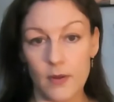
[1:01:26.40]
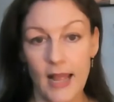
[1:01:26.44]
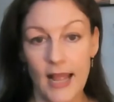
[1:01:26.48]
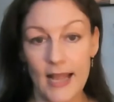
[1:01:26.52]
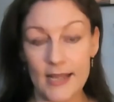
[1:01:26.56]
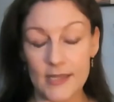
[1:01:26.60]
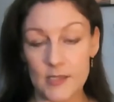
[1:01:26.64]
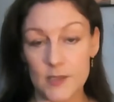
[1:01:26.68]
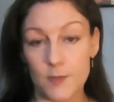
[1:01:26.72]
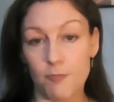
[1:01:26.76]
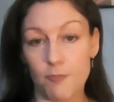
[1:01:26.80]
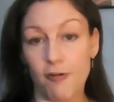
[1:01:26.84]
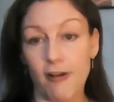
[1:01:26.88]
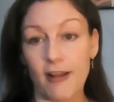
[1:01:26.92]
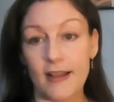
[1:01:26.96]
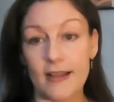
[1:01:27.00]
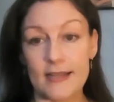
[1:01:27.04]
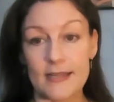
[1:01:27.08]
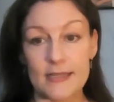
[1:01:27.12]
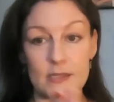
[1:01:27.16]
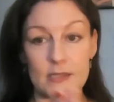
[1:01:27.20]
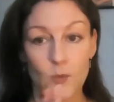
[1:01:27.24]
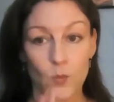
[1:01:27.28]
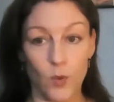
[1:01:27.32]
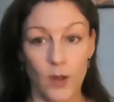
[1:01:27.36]

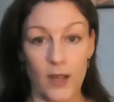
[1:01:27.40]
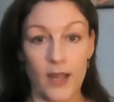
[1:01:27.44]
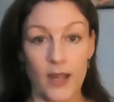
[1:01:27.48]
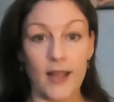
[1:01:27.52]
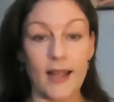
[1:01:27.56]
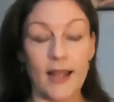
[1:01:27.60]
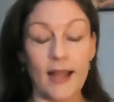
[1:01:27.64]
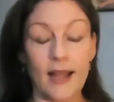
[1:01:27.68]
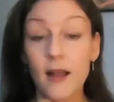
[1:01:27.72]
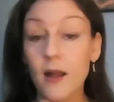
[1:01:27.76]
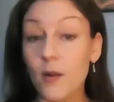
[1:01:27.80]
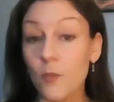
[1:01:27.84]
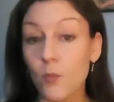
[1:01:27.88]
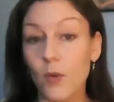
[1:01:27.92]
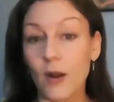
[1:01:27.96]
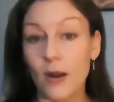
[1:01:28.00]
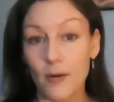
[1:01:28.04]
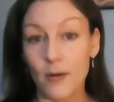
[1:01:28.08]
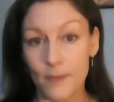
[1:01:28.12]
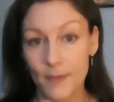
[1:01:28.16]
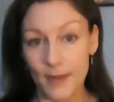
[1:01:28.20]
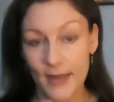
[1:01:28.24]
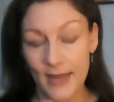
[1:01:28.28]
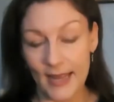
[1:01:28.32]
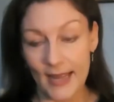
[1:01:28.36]
enterprise, work and
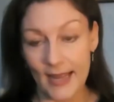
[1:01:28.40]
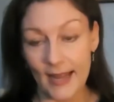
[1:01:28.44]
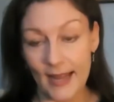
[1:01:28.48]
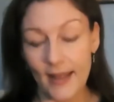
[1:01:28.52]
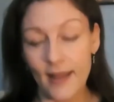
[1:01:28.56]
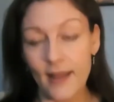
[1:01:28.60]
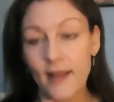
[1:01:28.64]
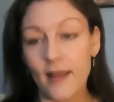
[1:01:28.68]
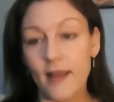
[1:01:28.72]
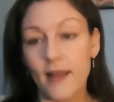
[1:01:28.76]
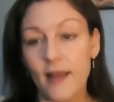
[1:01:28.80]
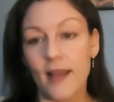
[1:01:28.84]
well-being.